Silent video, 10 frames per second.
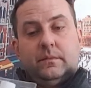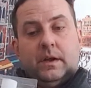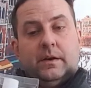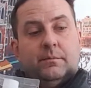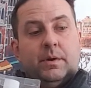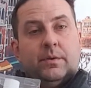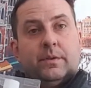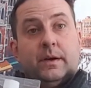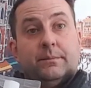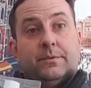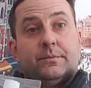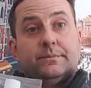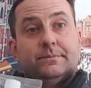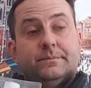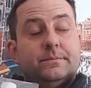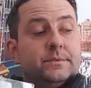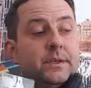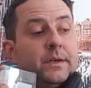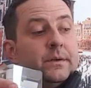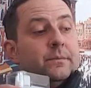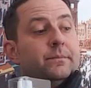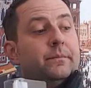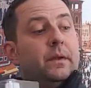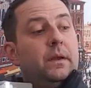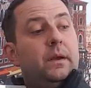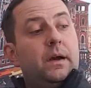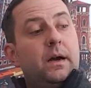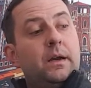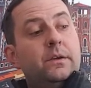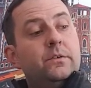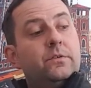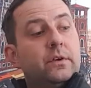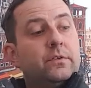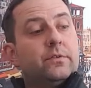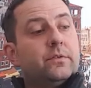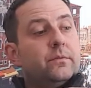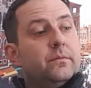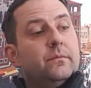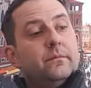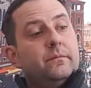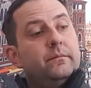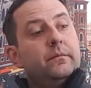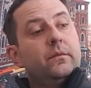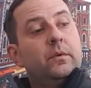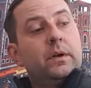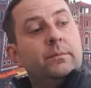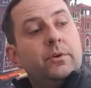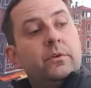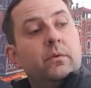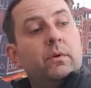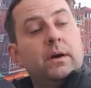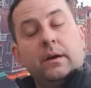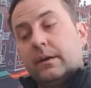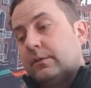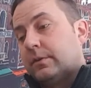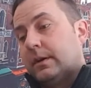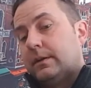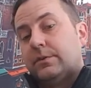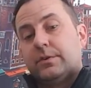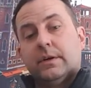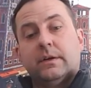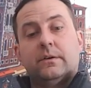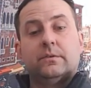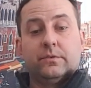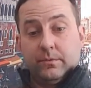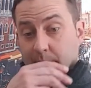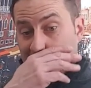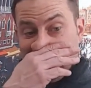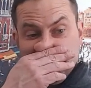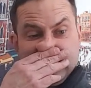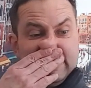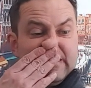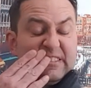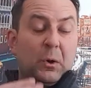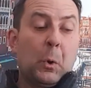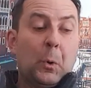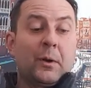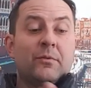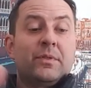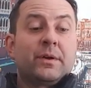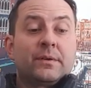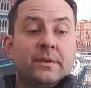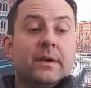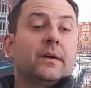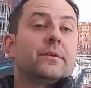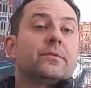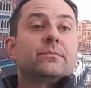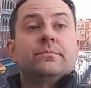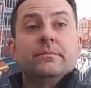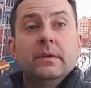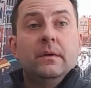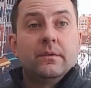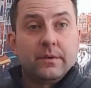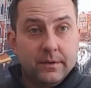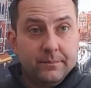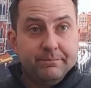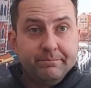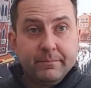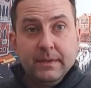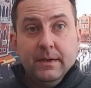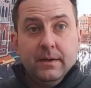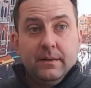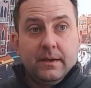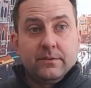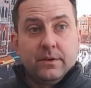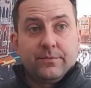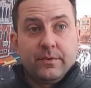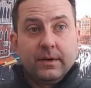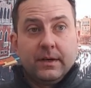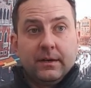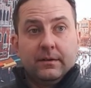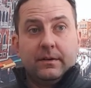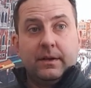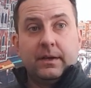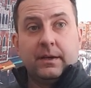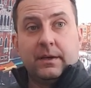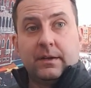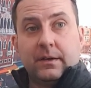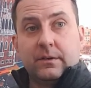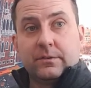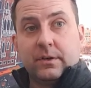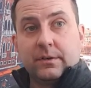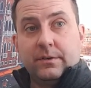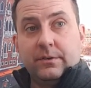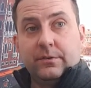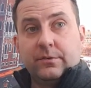I have both types. So I use this when I'm doing the wiring inside the shells to hold everything together. So that's it for now and I'll talk to you